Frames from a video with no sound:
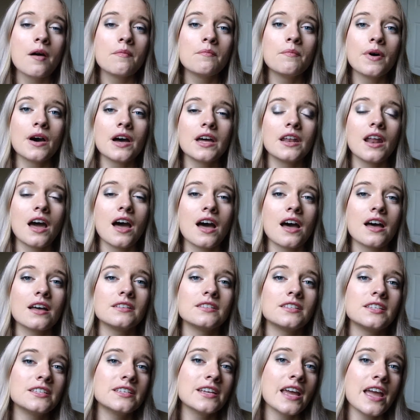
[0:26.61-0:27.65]
But
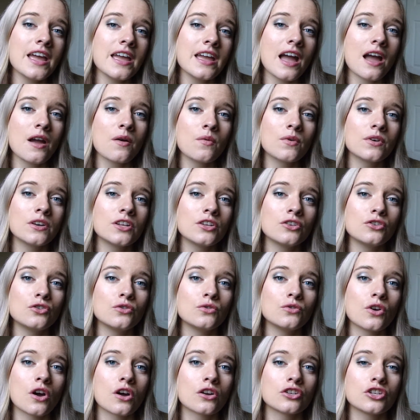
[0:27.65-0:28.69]
today I wanted to
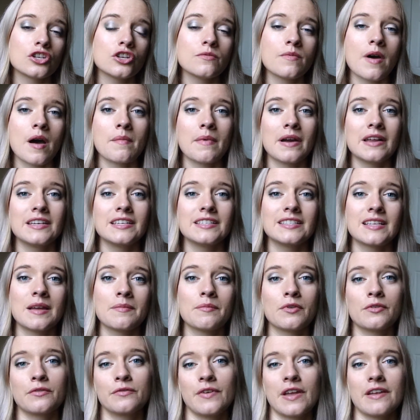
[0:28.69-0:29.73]
talk to you about my
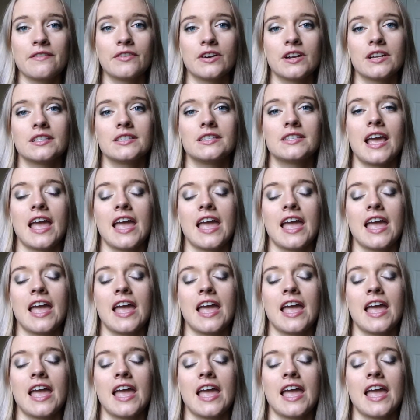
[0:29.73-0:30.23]
December favorites.